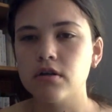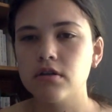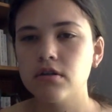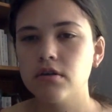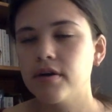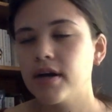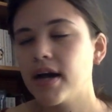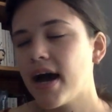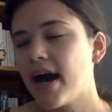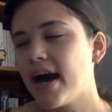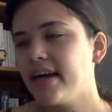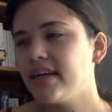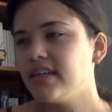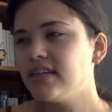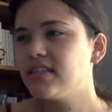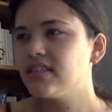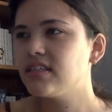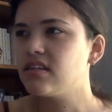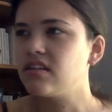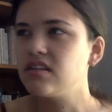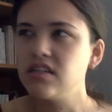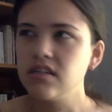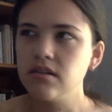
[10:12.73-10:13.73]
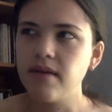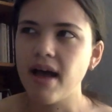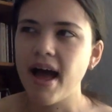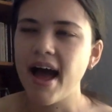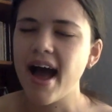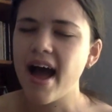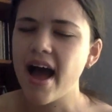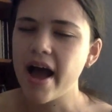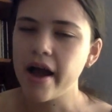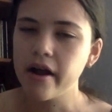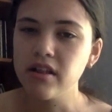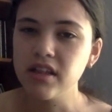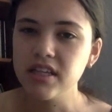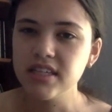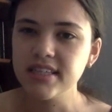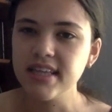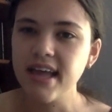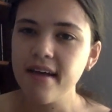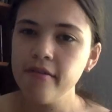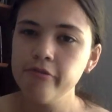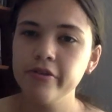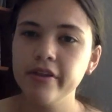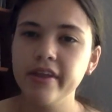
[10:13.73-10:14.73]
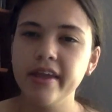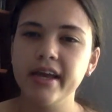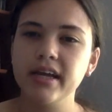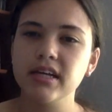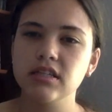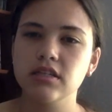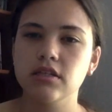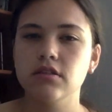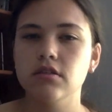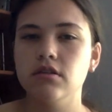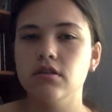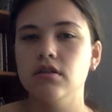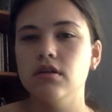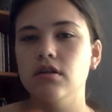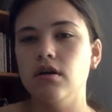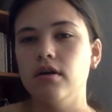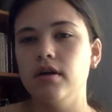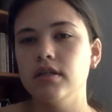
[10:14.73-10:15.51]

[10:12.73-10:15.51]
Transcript: So it kind of is a little, at least I feel like it is a little,